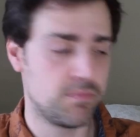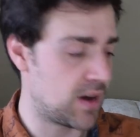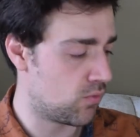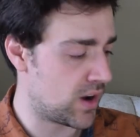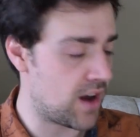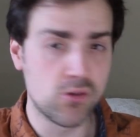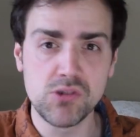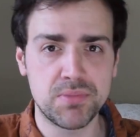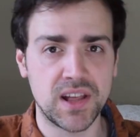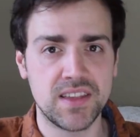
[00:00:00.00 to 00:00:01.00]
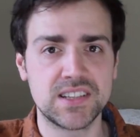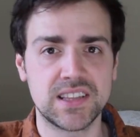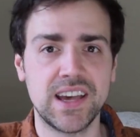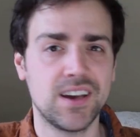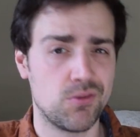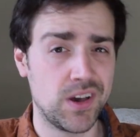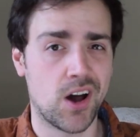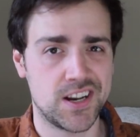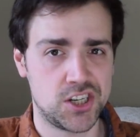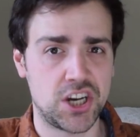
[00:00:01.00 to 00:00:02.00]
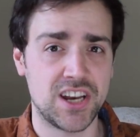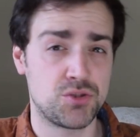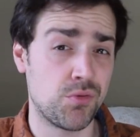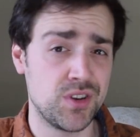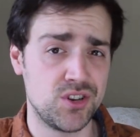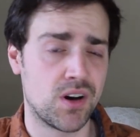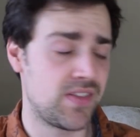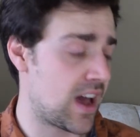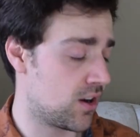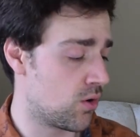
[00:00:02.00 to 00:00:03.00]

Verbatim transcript: but whenever we play this lick, we got to change what we do on that